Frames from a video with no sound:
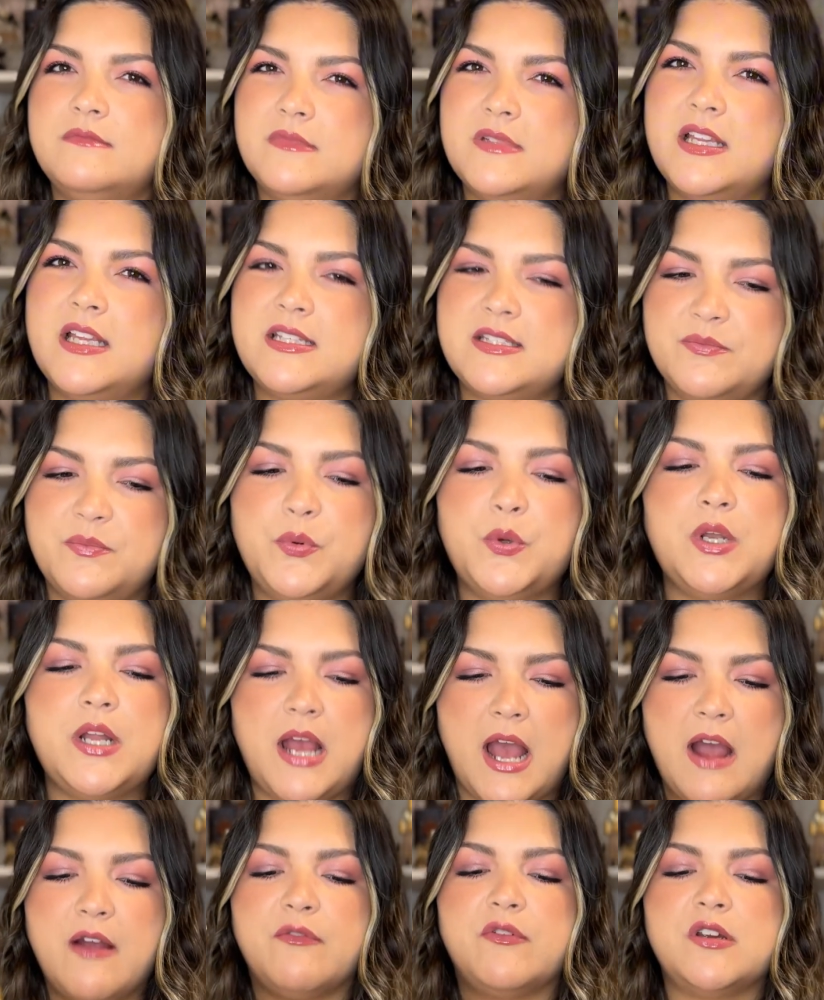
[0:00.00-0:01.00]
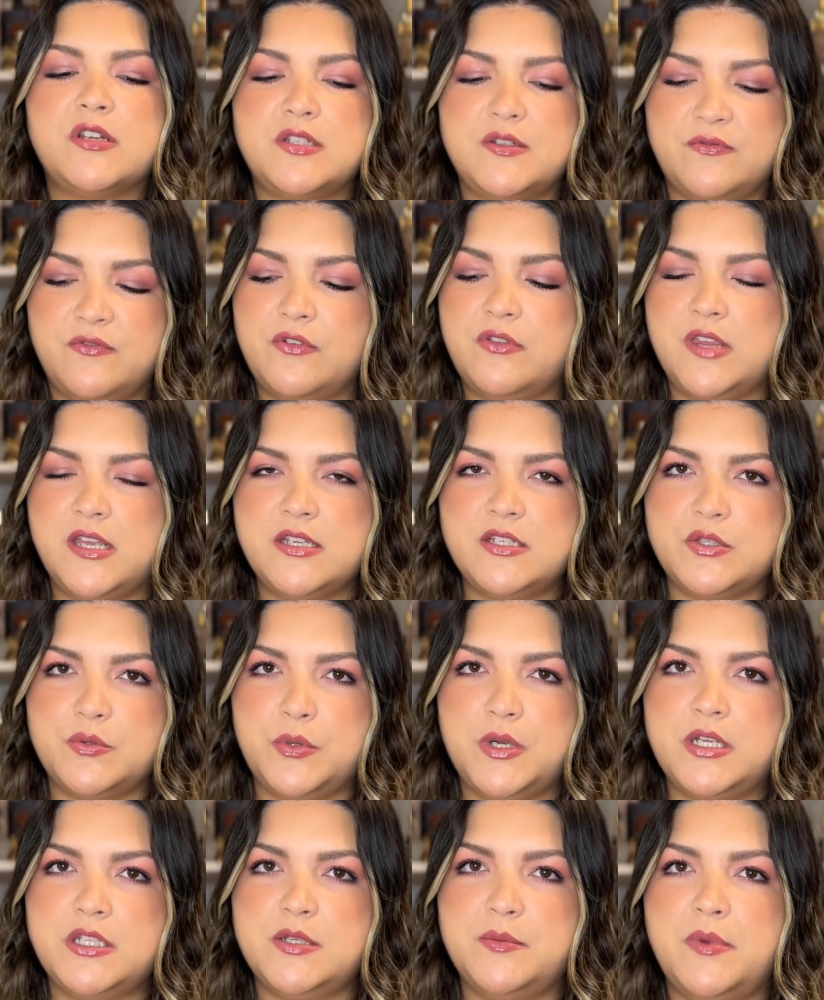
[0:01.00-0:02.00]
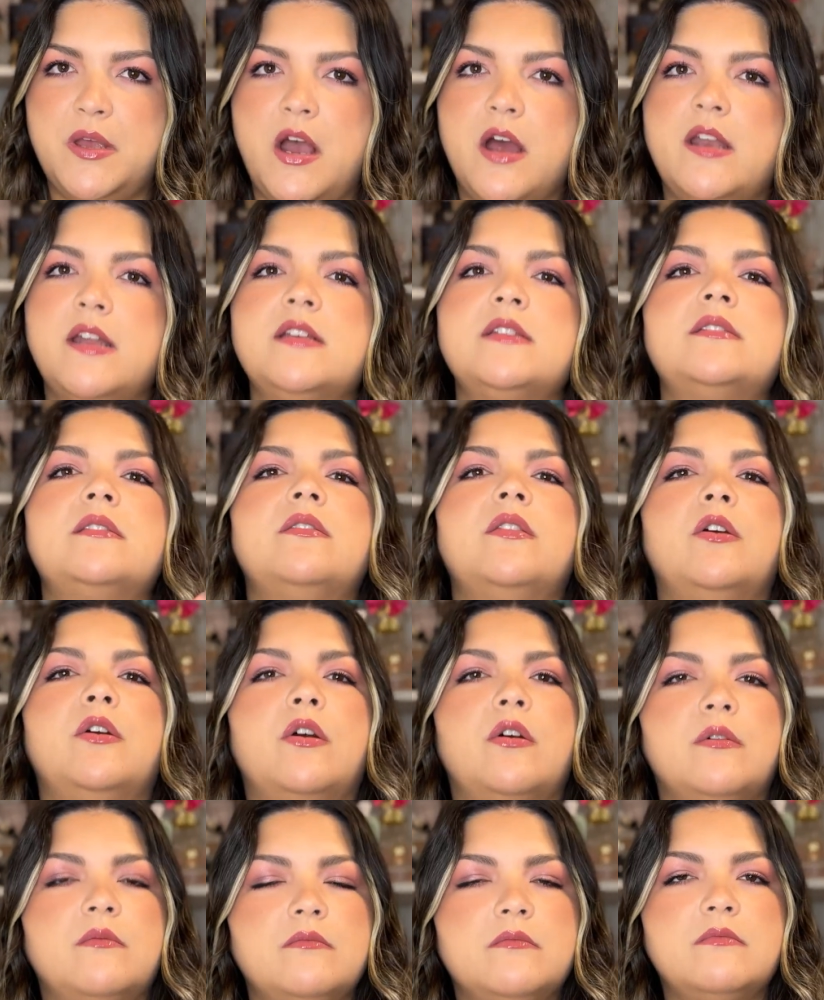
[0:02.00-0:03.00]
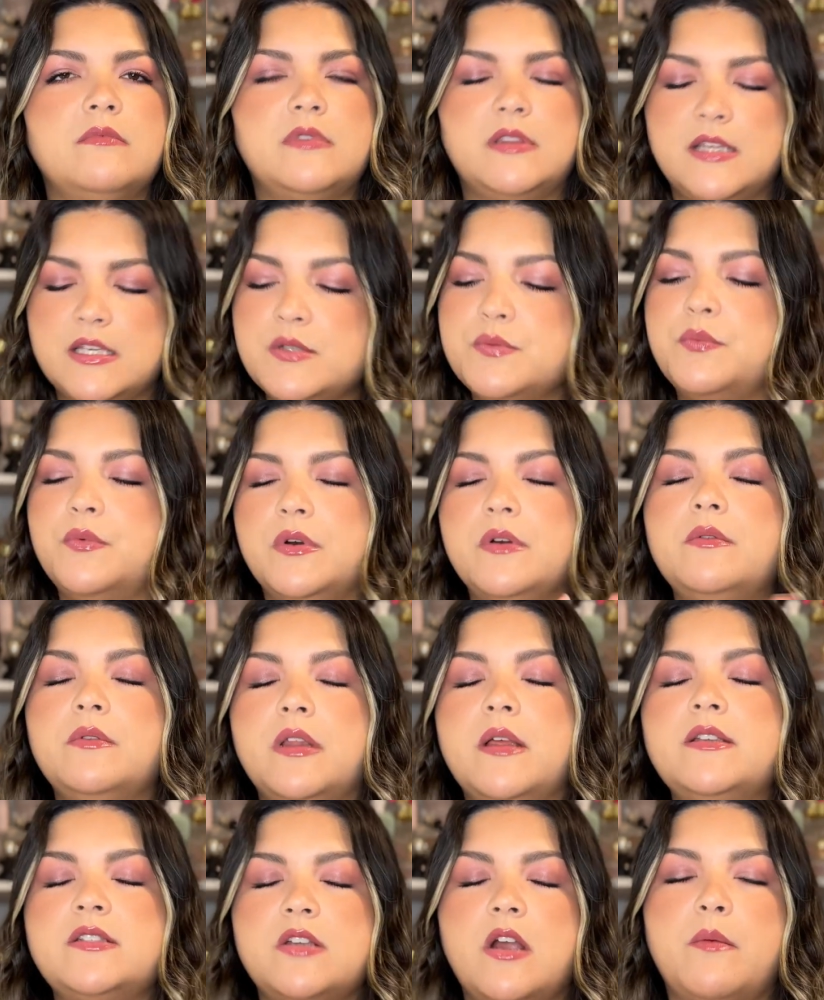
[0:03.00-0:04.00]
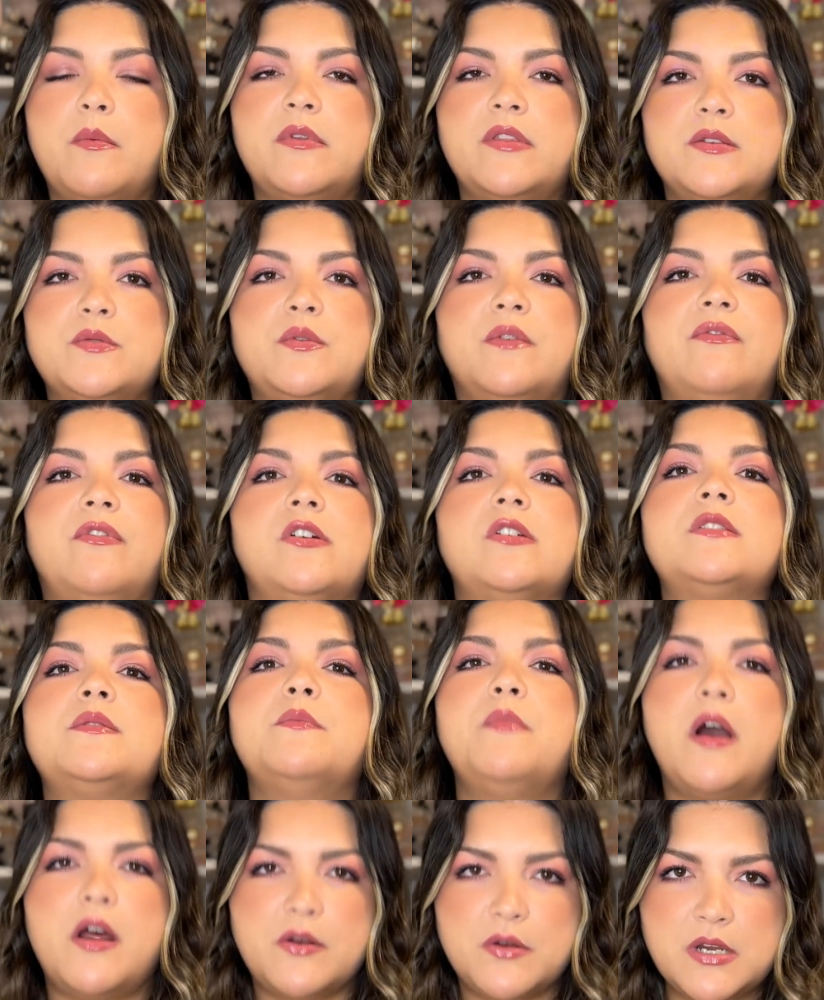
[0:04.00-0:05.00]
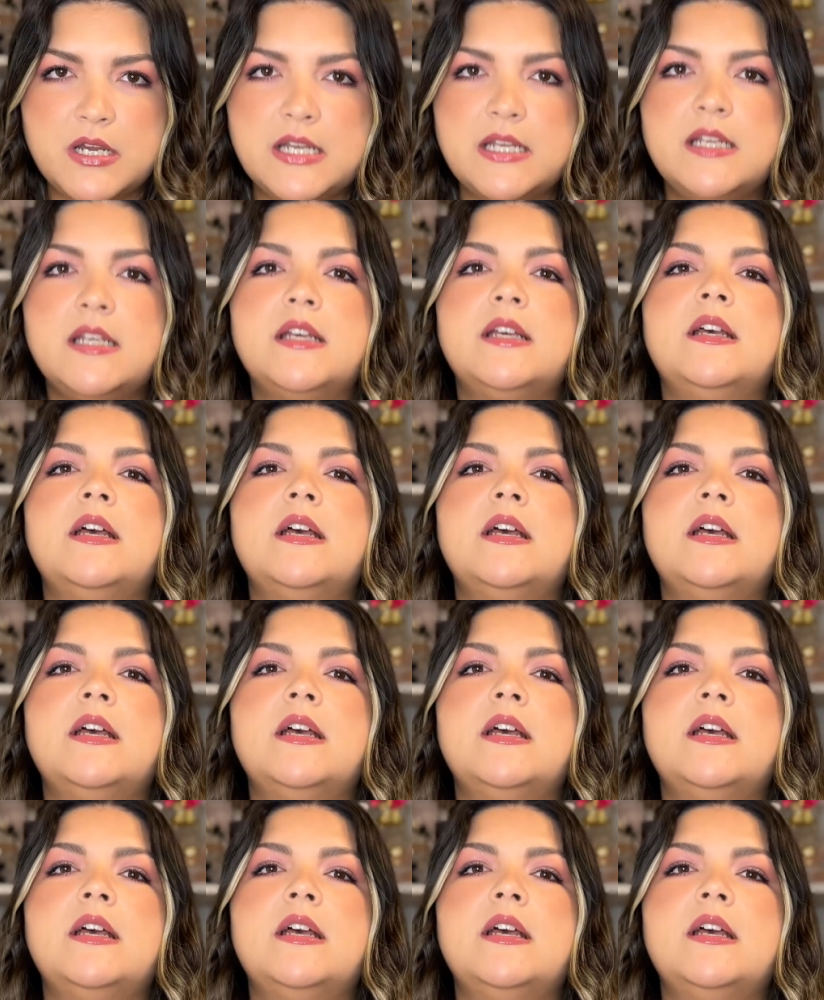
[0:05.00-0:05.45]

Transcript: It's pretty average for these 3, to be honest. Let's talk about this one first. Moderate